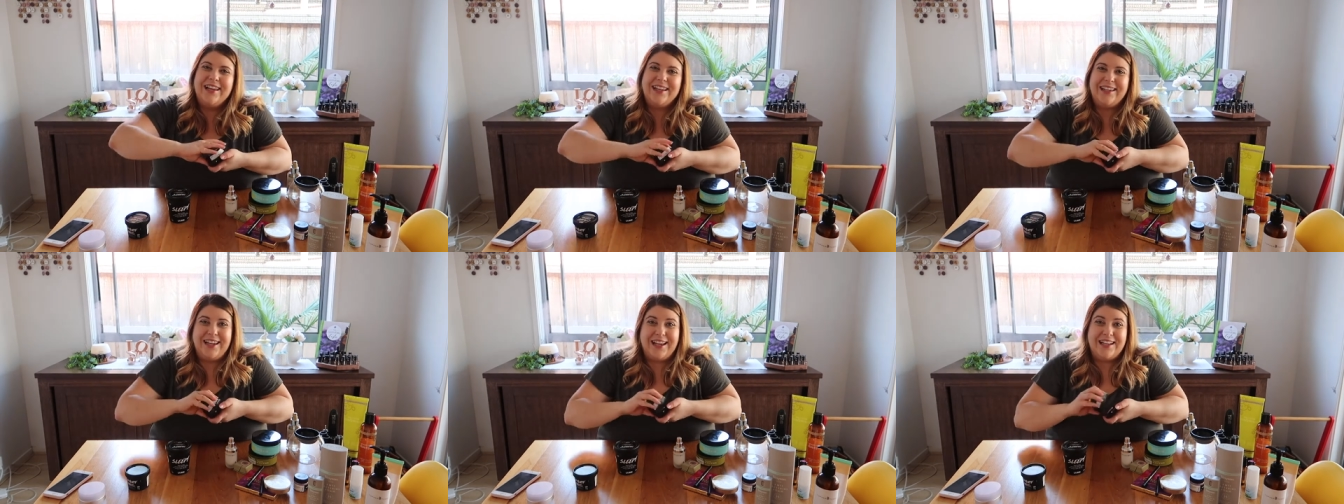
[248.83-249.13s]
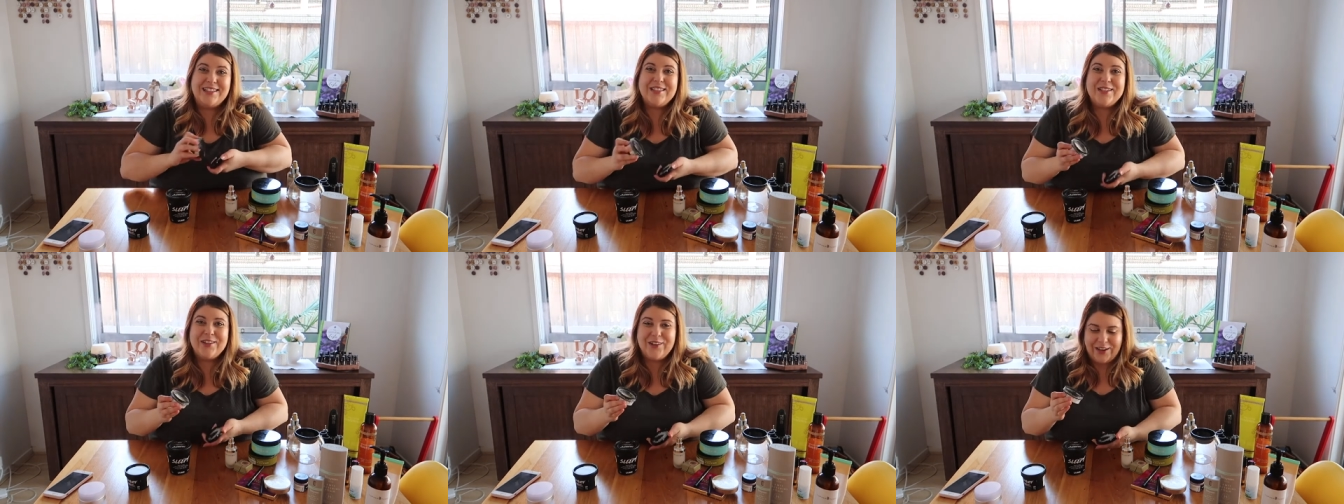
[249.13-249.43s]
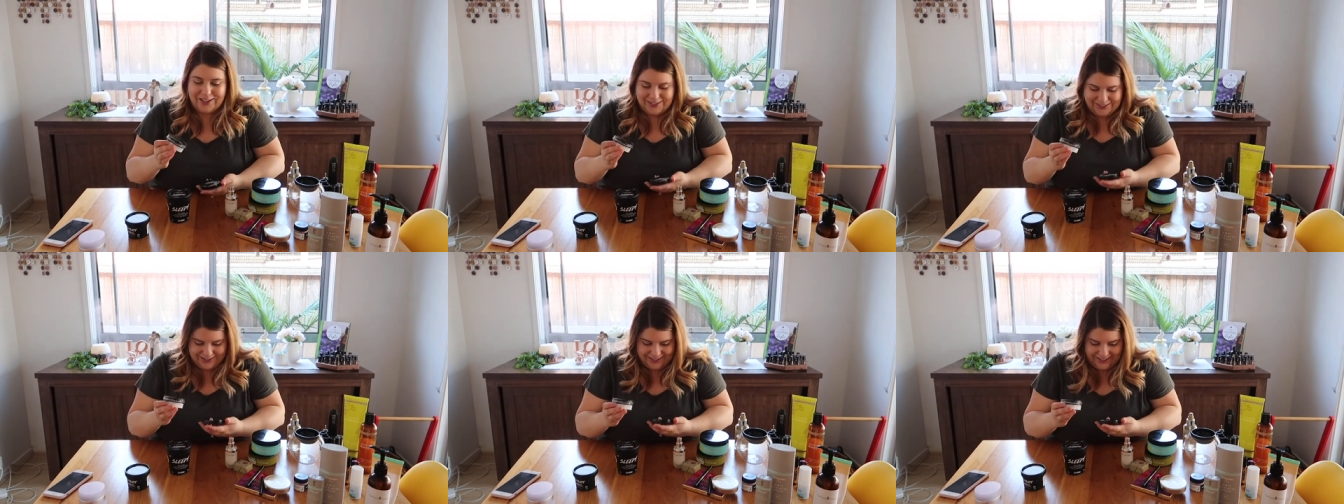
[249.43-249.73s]
Yes,
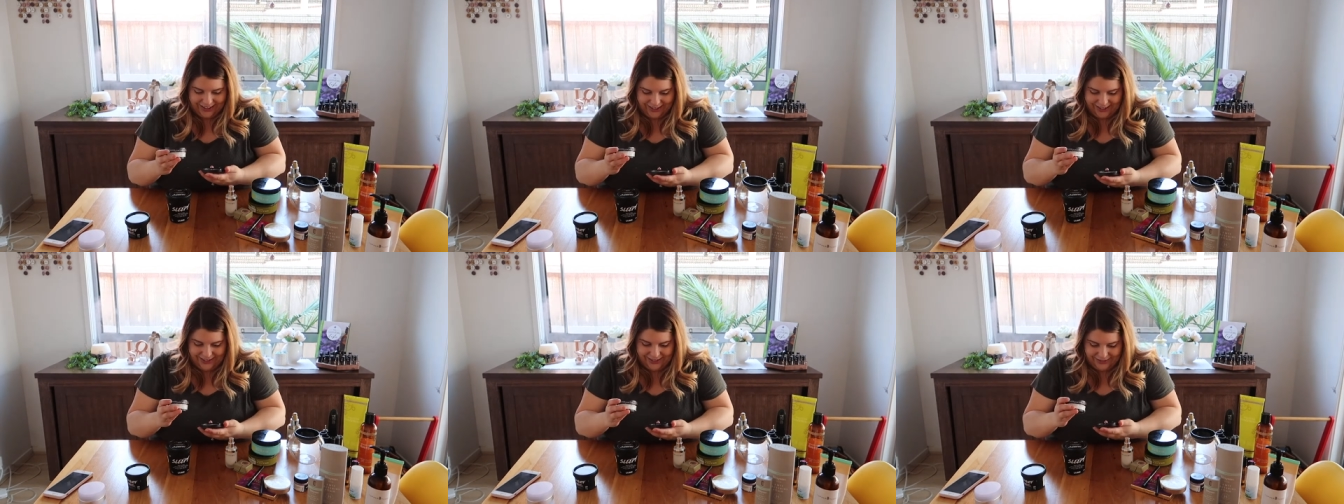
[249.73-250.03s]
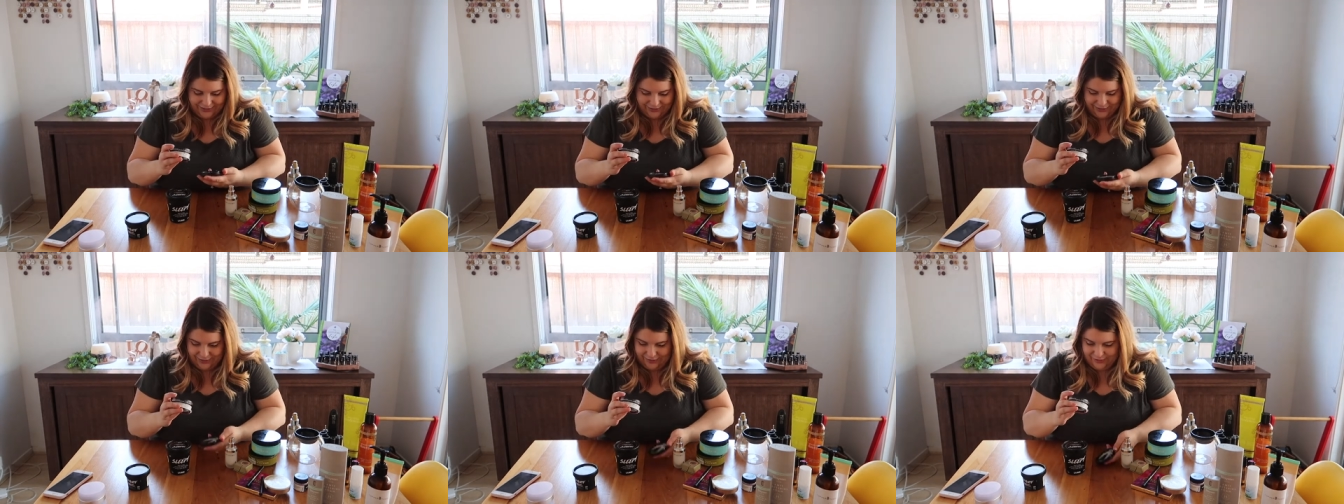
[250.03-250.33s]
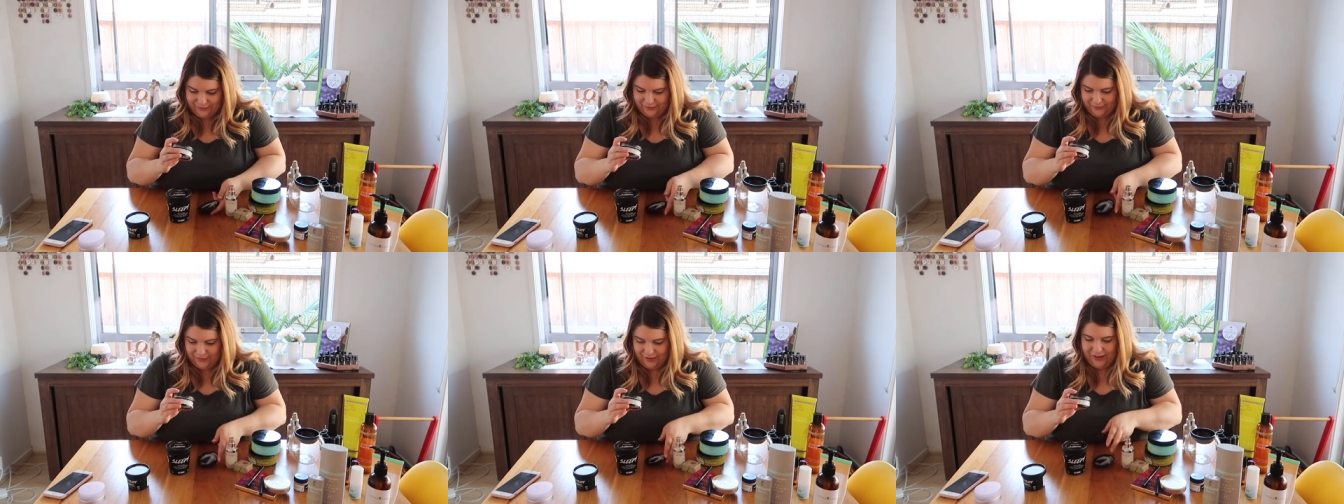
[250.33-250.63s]
granny, I know,
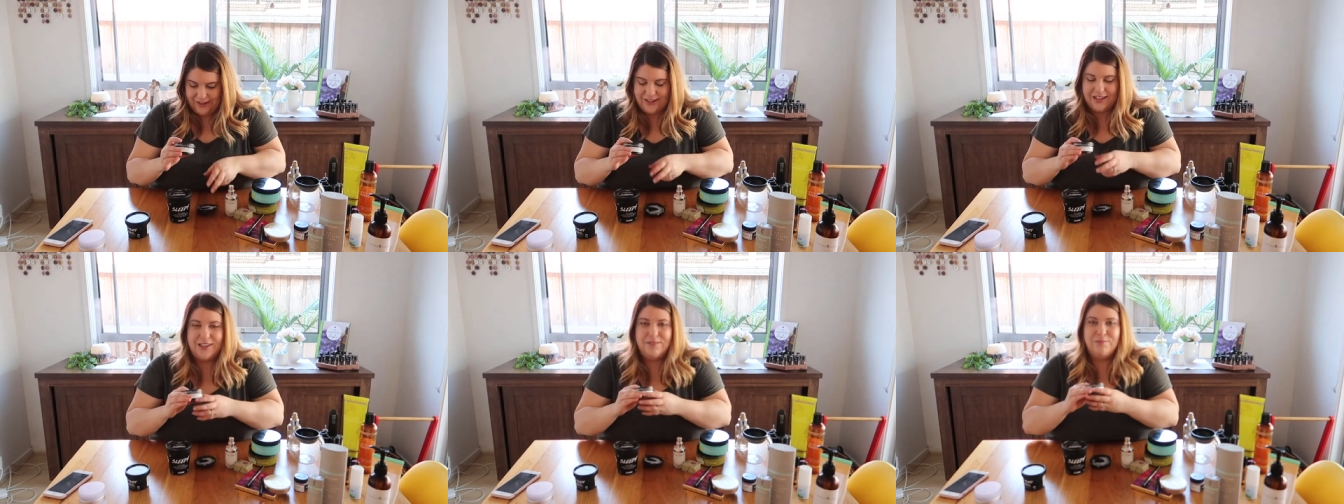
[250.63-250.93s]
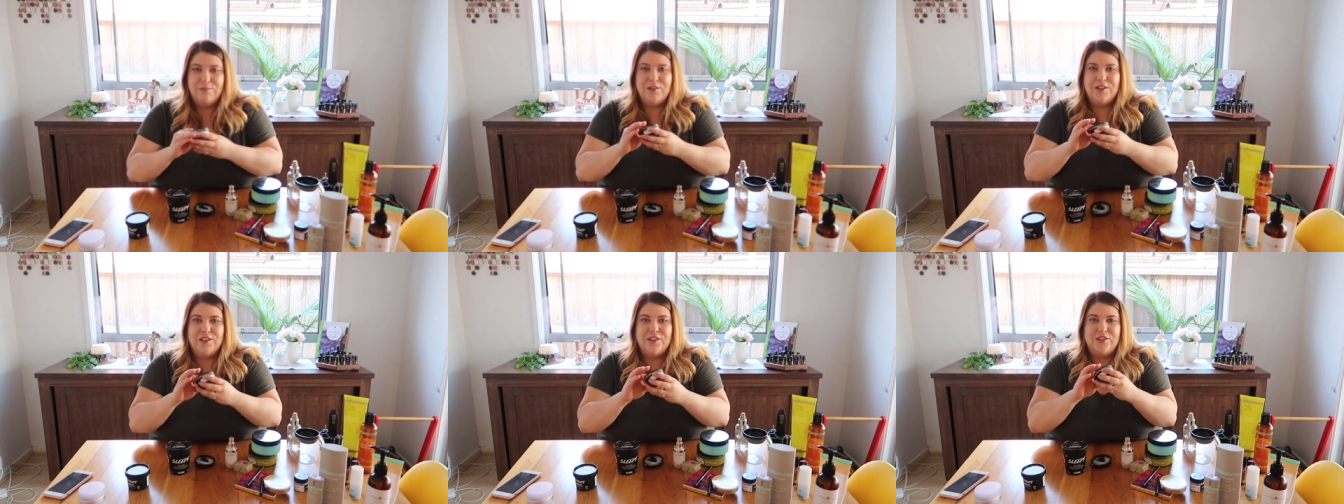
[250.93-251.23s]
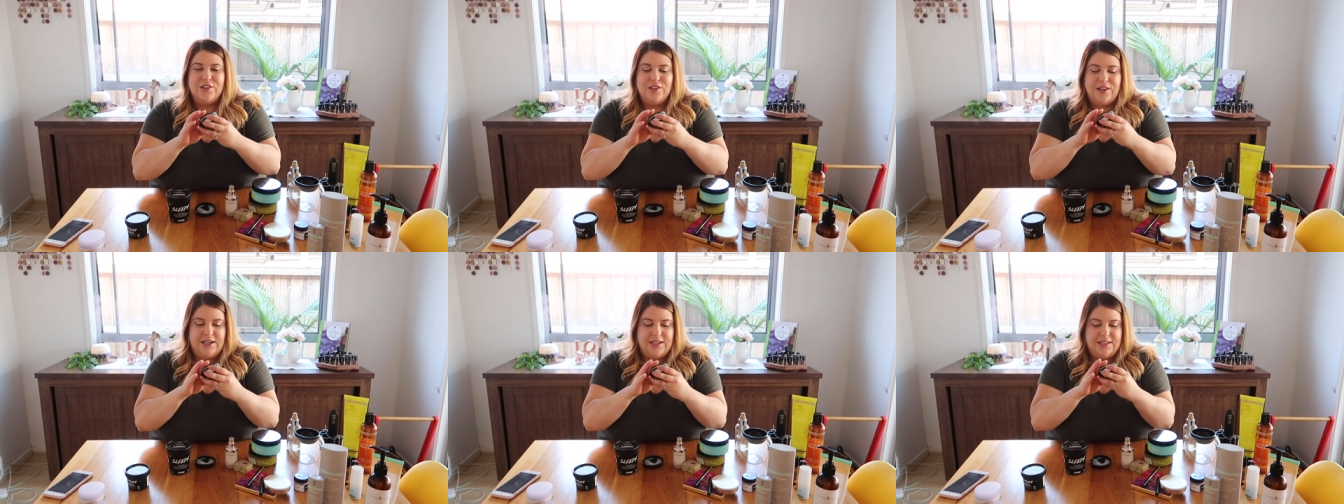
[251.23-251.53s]
finally
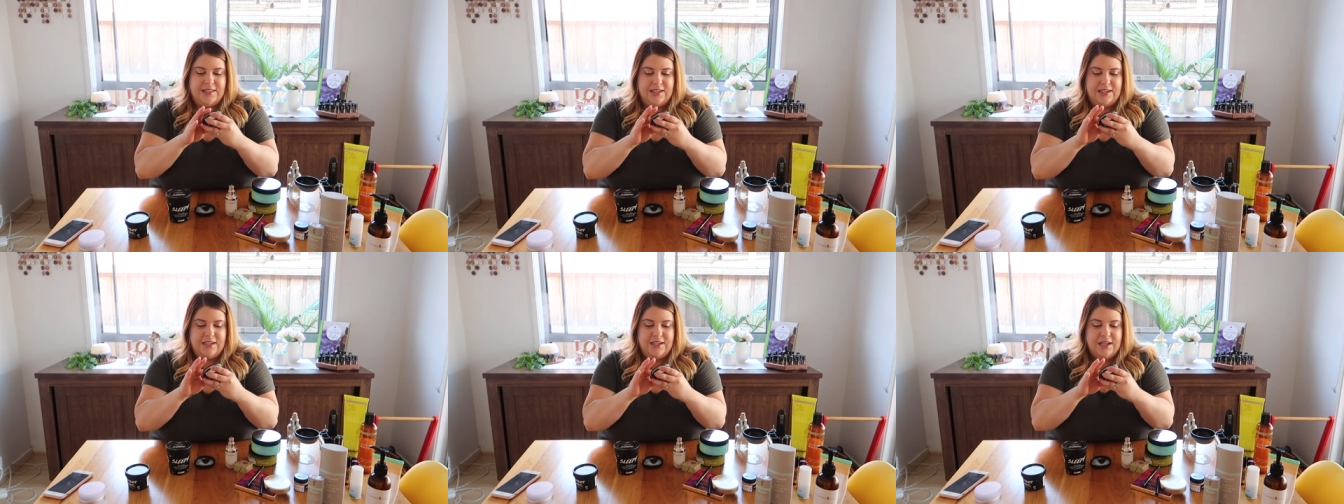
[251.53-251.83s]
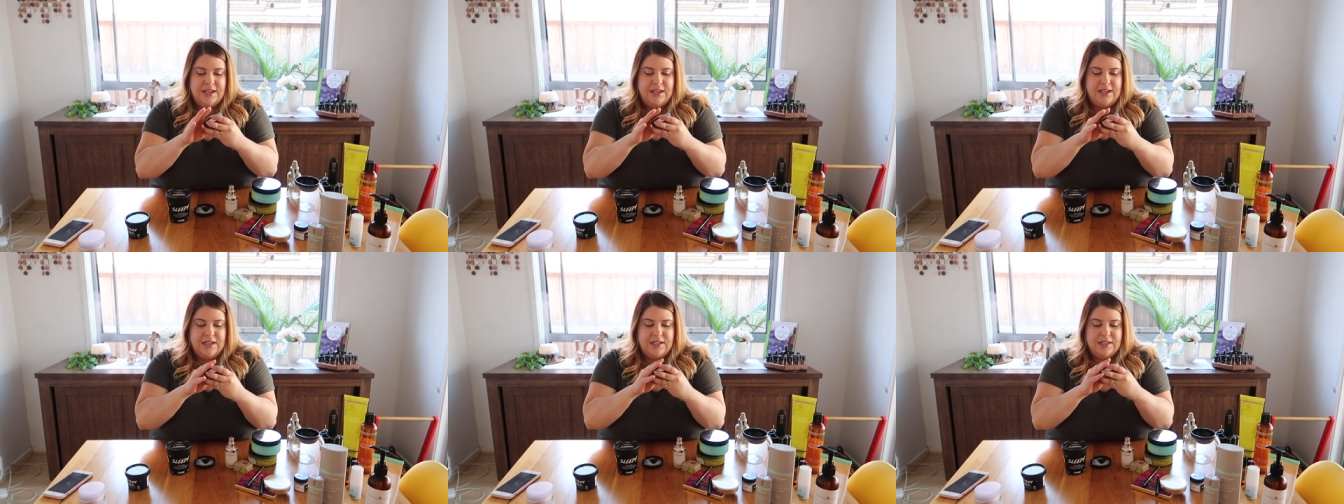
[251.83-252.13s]
moisturizing.